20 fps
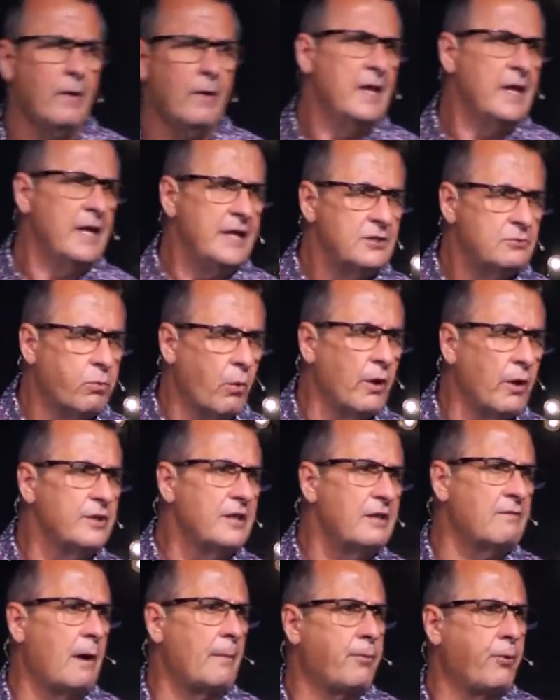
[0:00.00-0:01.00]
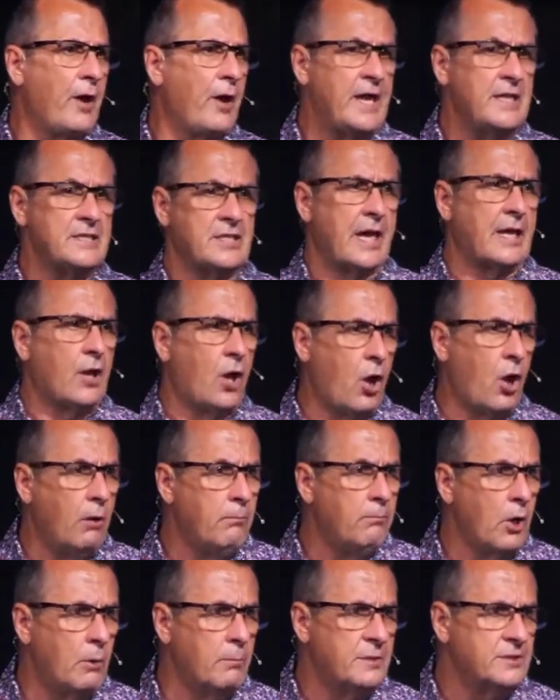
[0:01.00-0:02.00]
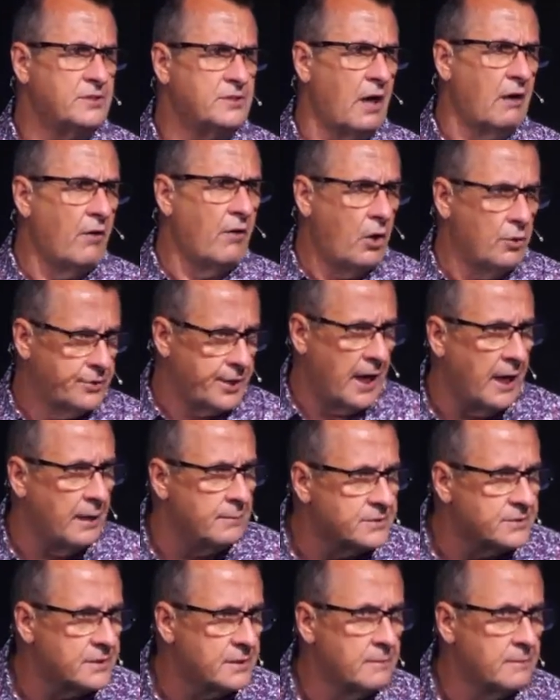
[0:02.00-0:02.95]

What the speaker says: he's worthy of our praise at all moments of all times?